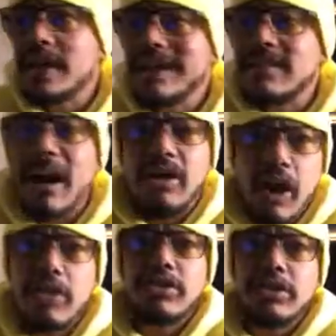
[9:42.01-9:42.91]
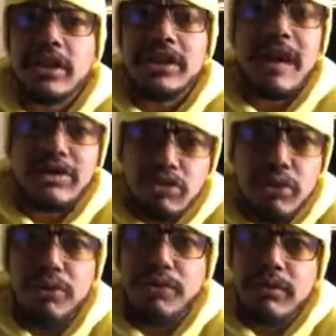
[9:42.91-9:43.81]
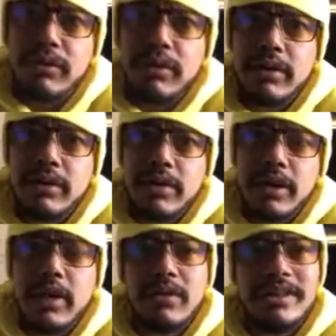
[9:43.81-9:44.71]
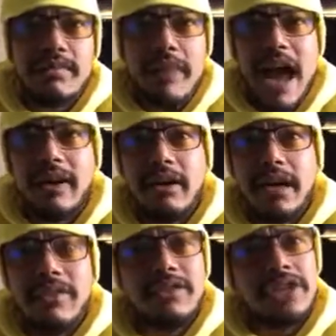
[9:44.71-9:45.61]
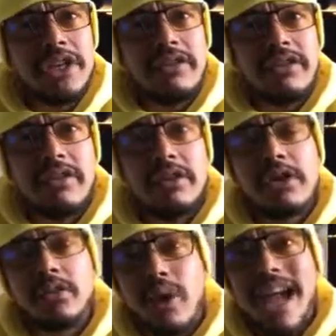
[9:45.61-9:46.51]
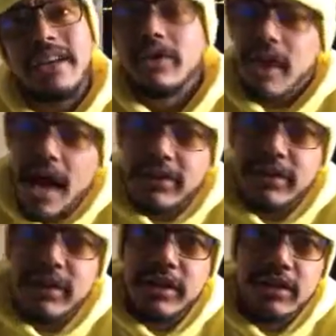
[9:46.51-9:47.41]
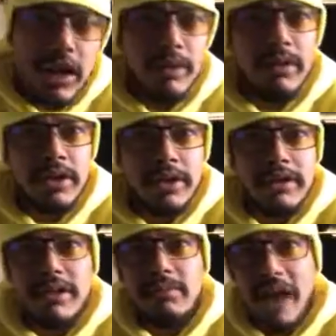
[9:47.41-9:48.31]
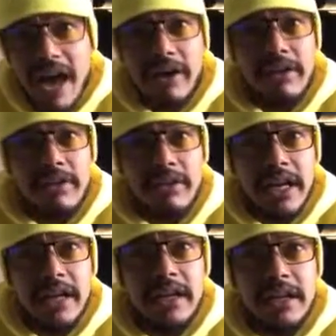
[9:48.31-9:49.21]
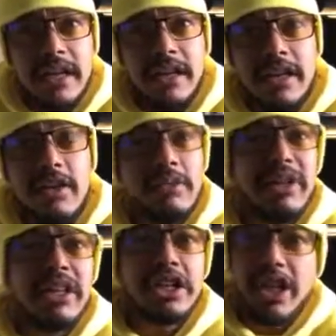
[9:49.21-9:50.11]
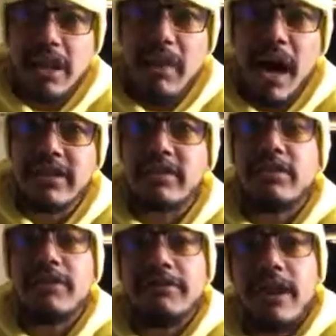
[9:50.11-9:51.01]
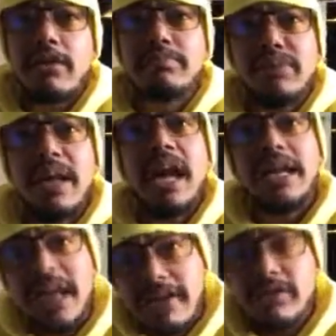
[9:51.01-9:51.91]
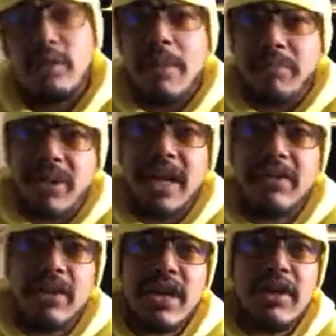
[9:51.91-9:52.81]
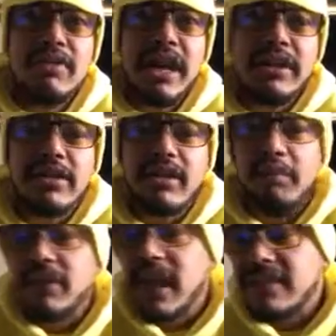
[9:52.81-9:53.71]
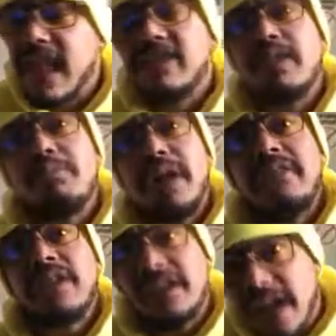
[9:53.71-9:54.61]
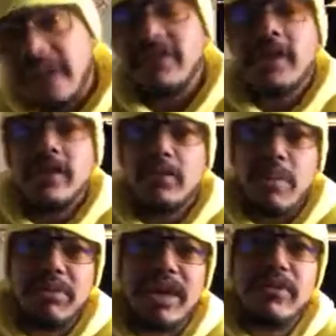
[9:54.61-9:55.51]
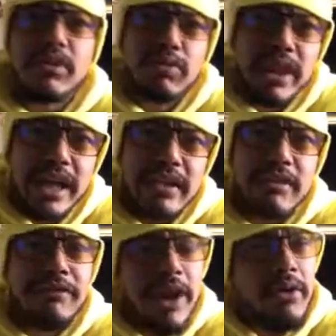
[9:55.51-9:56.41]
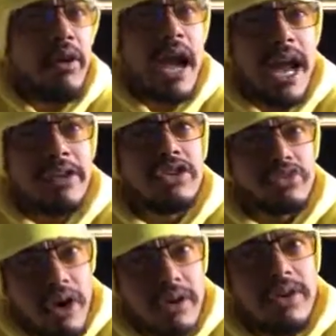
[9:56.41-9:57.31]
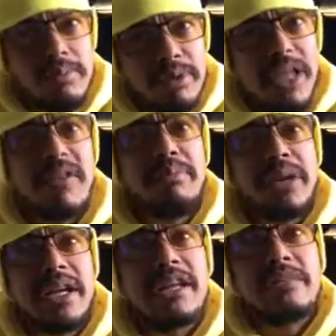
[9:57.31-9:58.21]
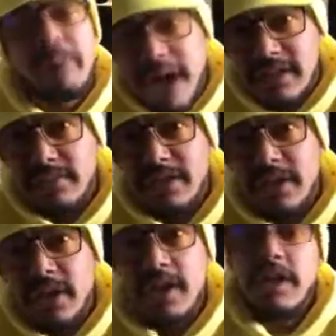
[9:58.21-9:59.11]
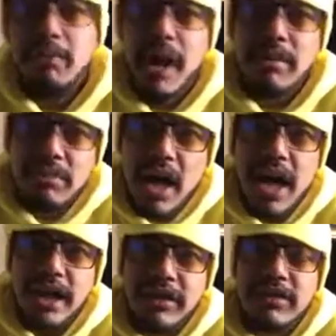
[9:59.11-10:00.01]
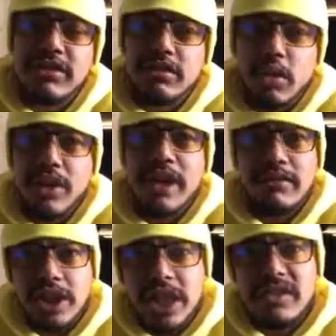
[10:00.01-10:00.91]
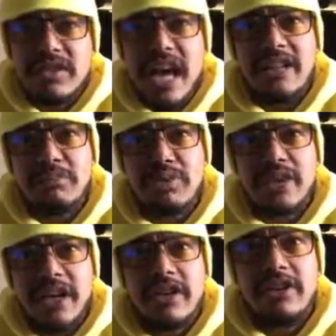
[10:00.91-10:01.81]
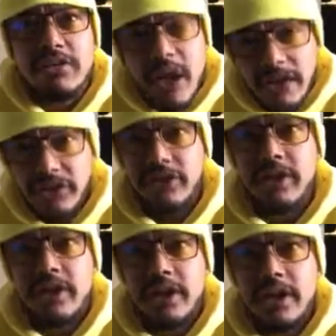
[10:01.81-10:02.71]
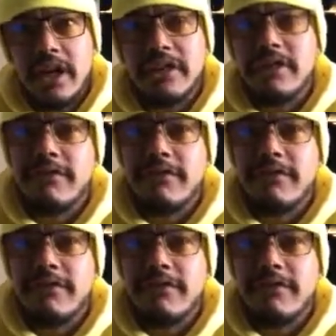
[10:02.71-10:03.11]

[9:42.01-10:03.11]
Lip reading: It is about culture. It is about truth. You know, does it matter if Jesus looked white or not? No. Does it matter that it can only be legitimized through the Pharaoh's bloodline? Yes. Do I believe that something like that took place? Yes. Do I believe he was related to the Pharaoh? I struggle to believe it, but it is possible. The bottom line is the story of Jesus as presented to us is